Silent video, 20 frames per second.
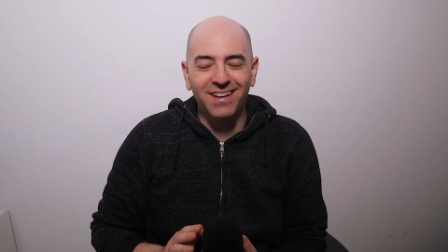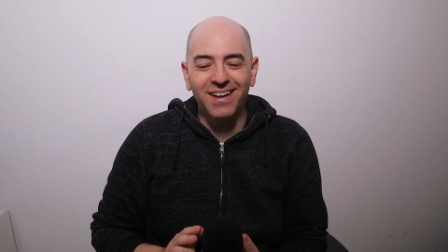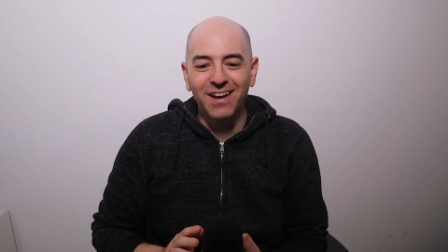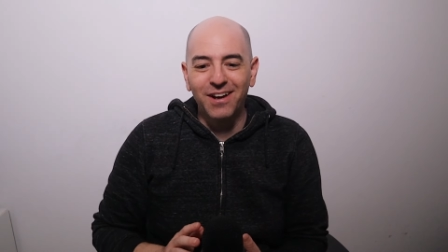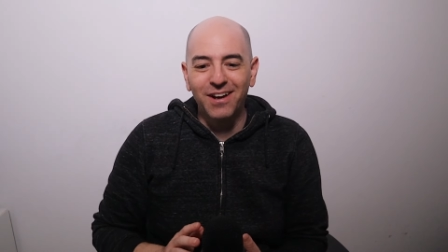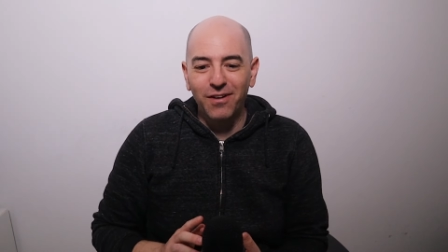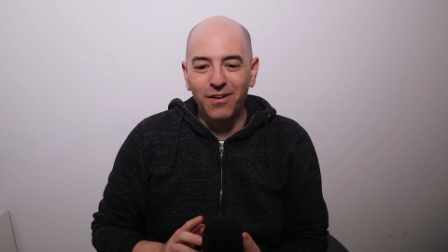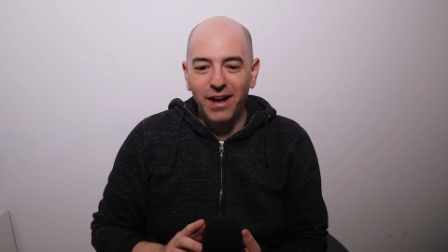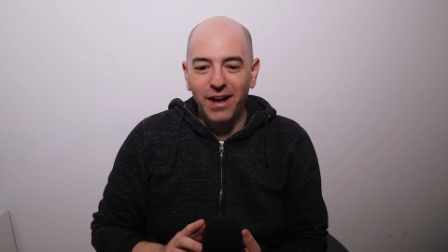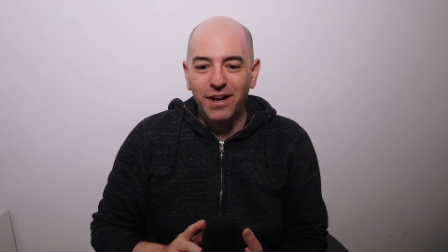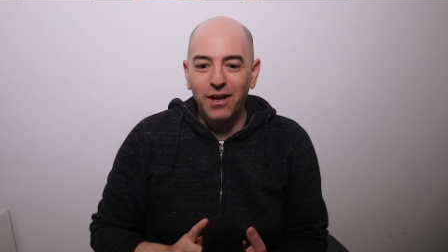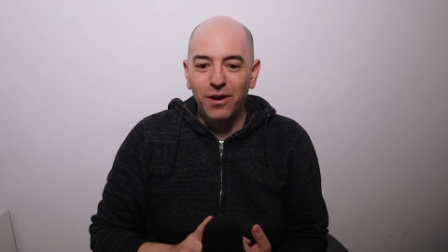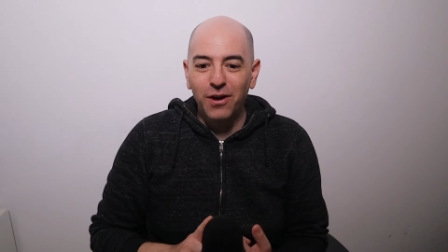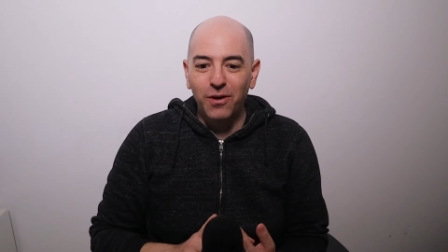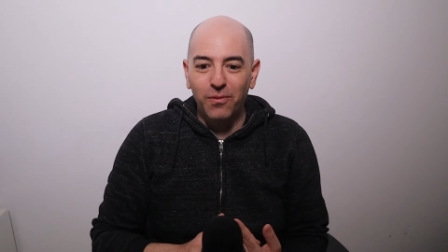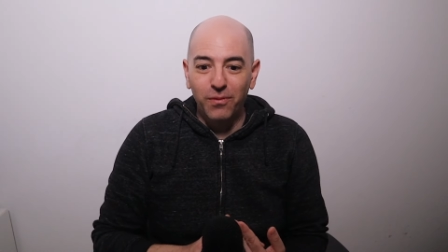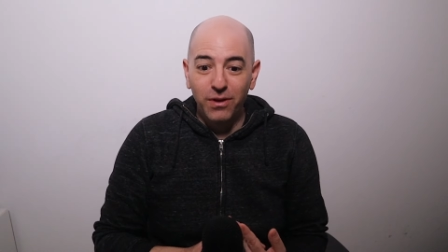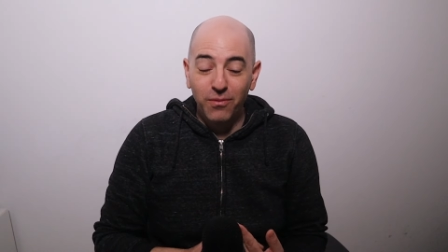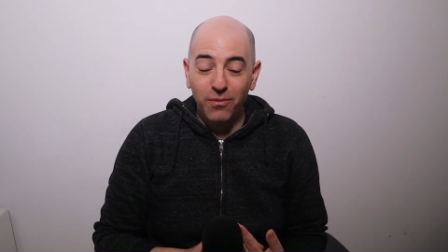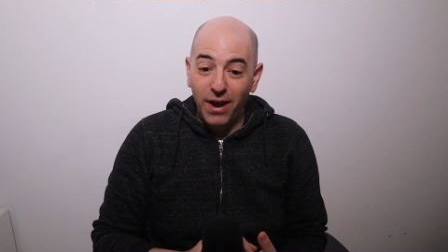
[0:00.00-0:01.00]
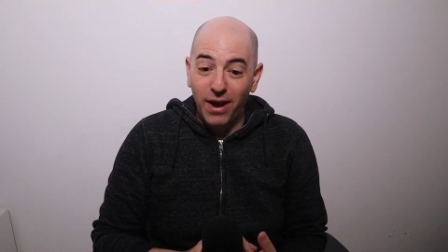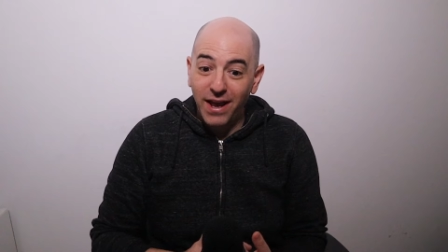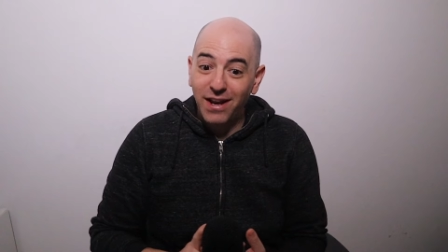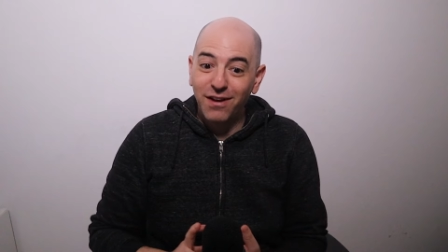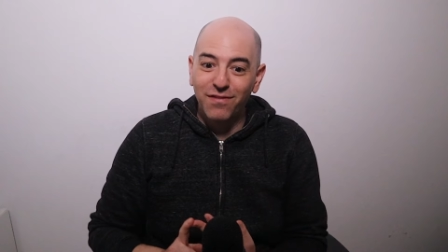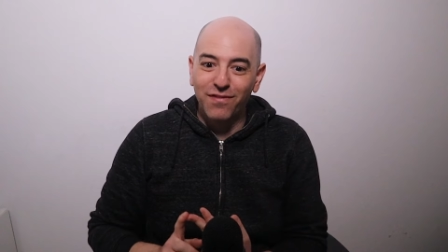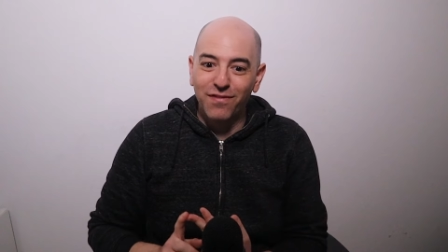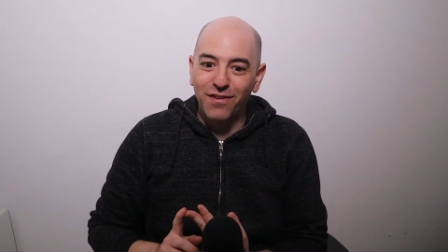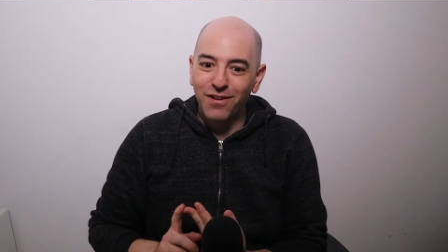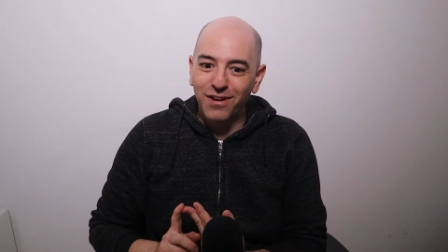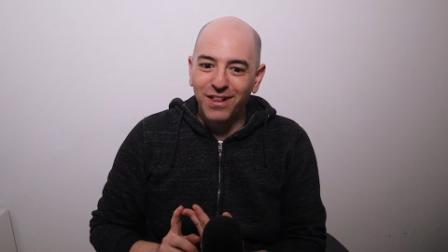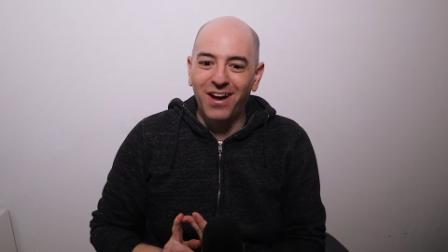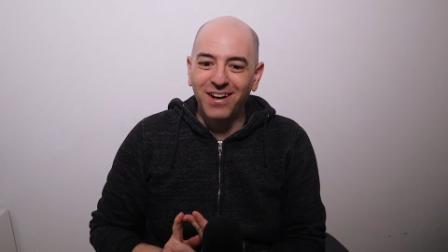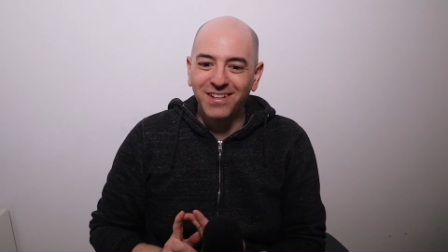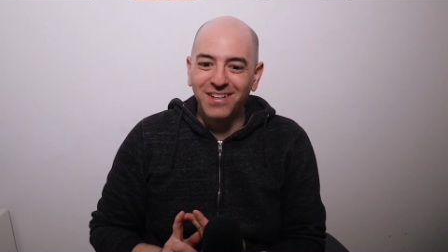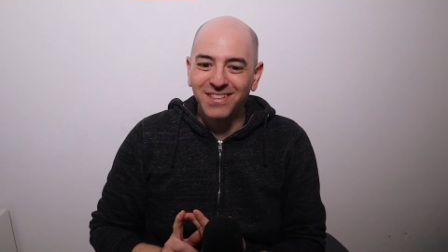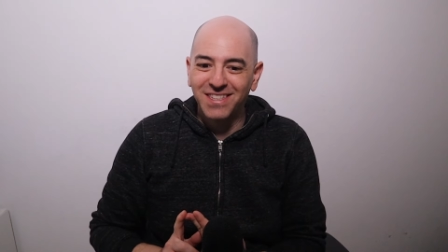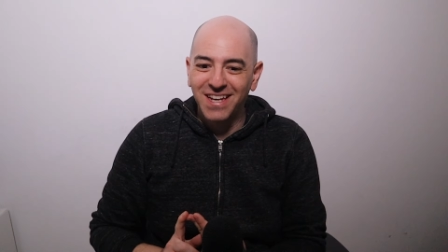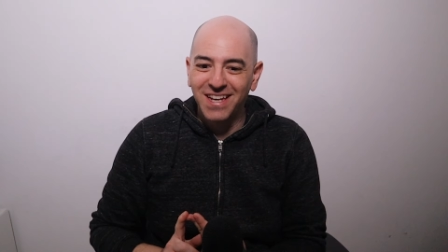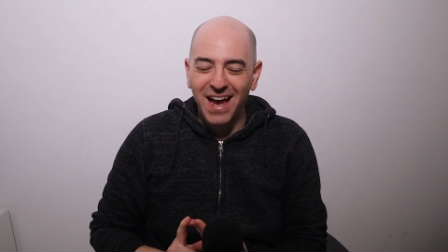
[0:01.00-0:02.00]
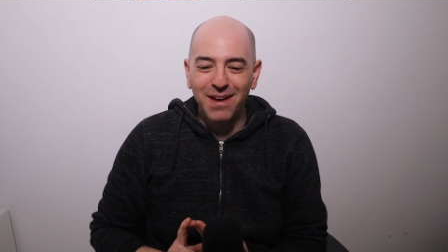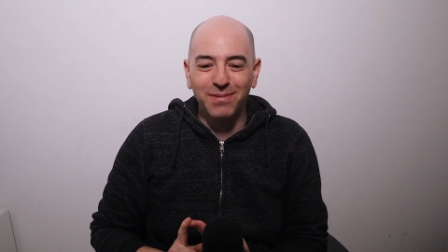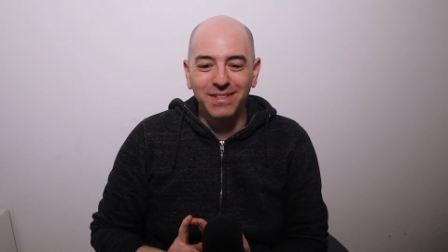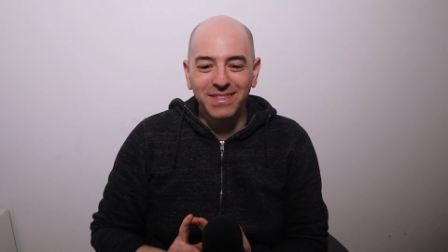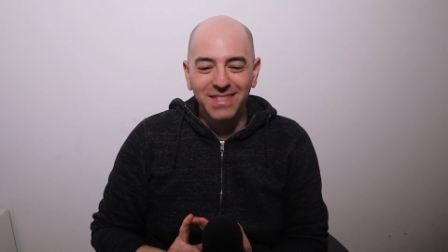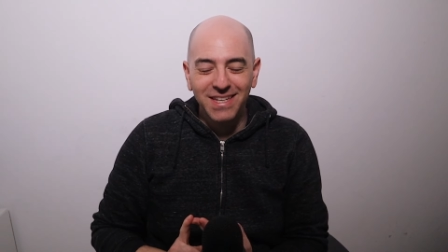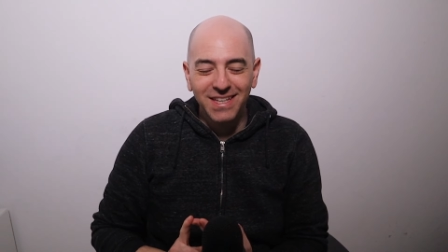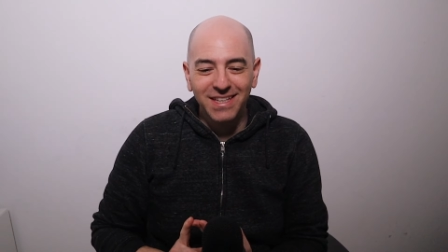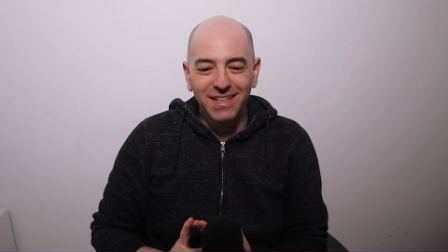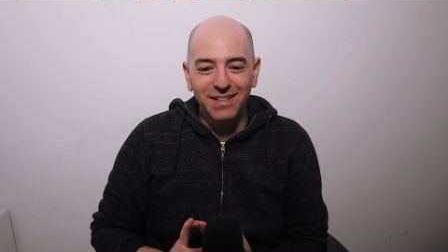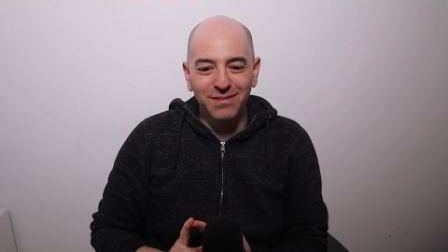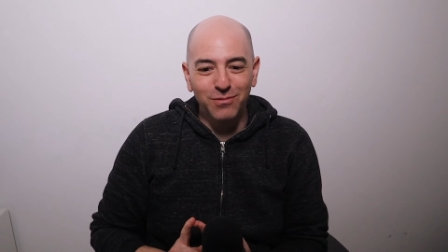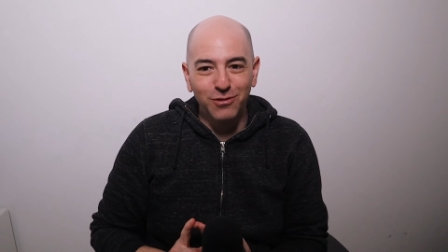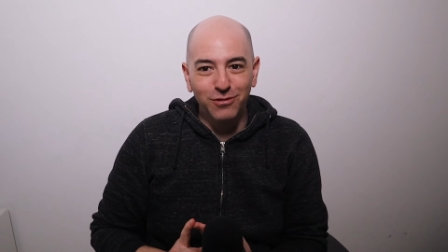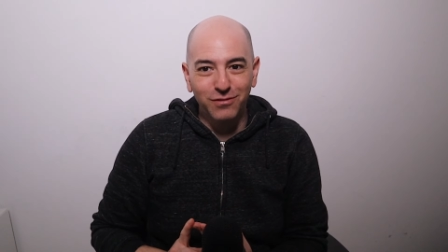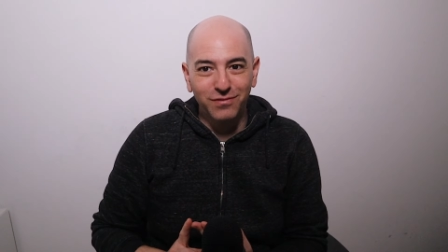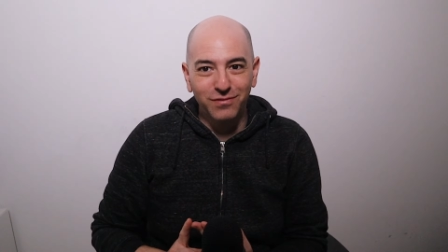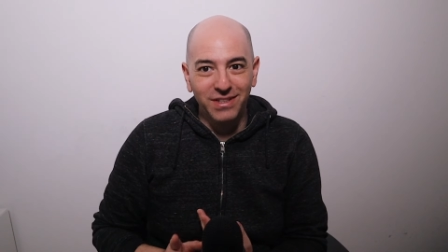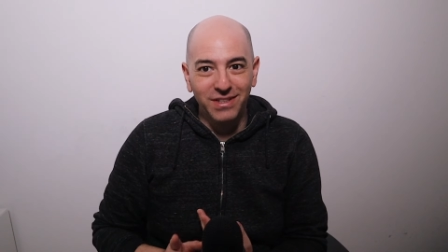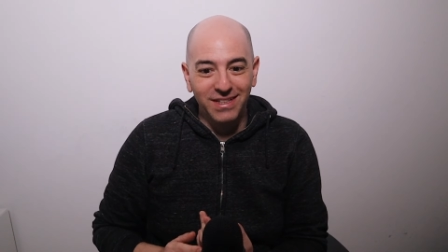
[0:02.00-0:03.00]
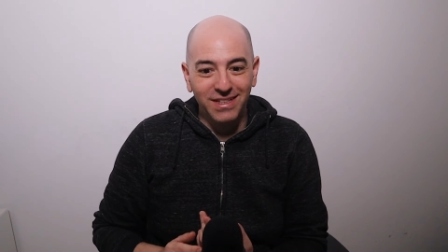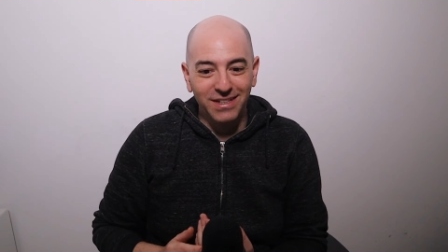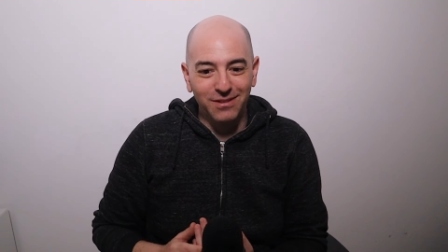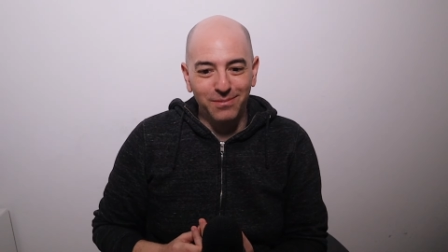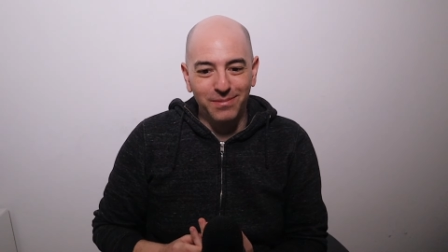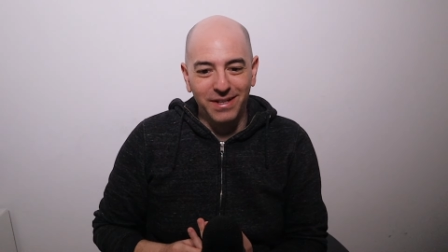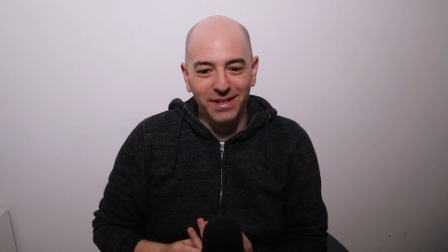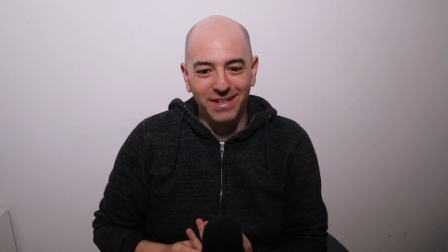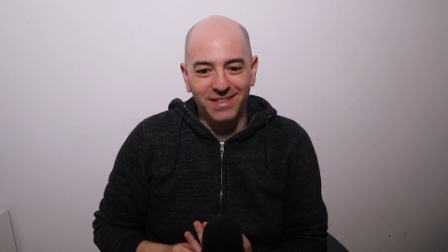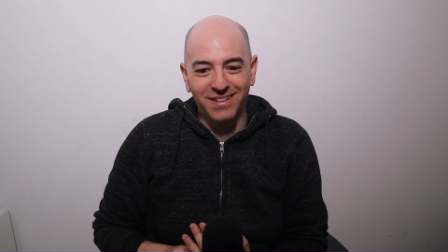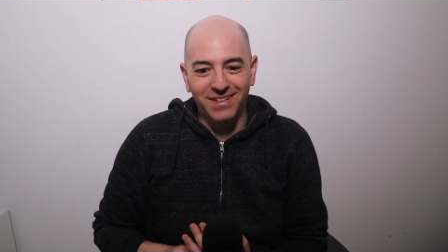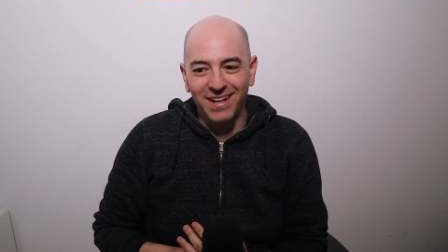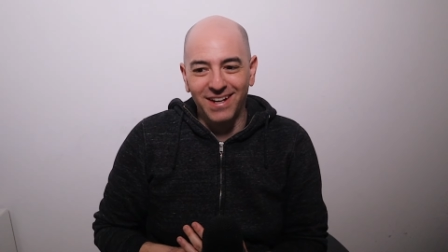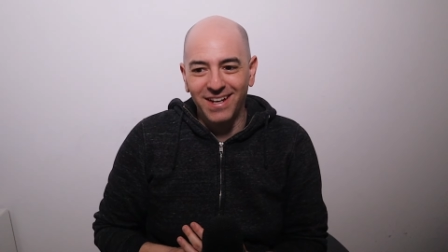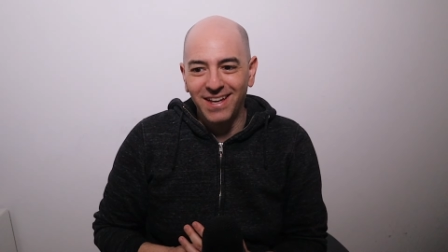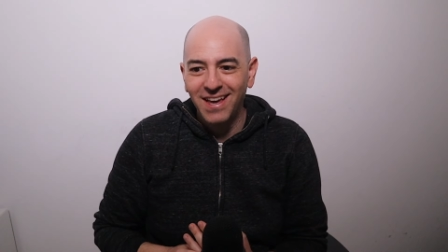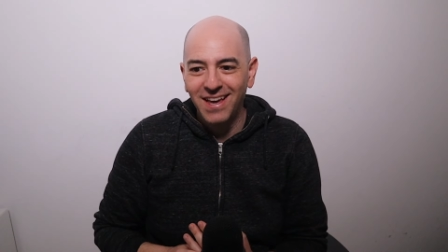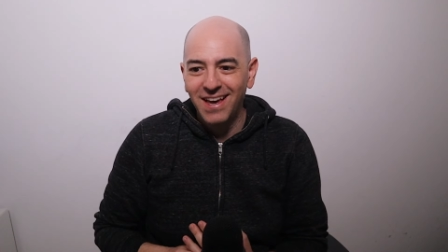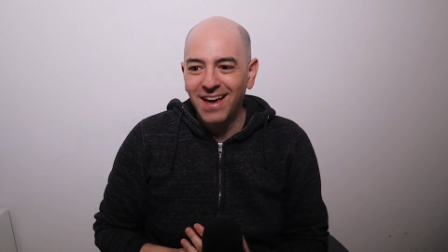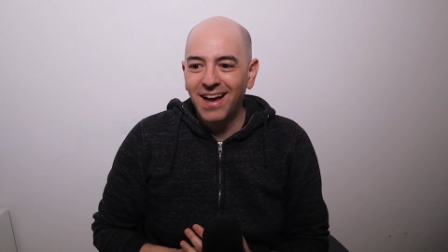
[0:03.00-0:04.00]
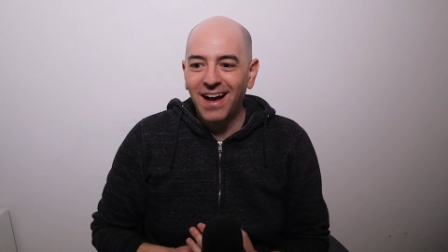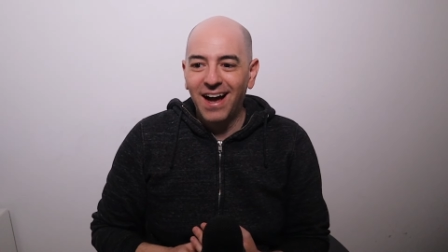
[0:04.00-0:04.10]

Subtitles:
right? We waited for a long time until it moved a little bit, right?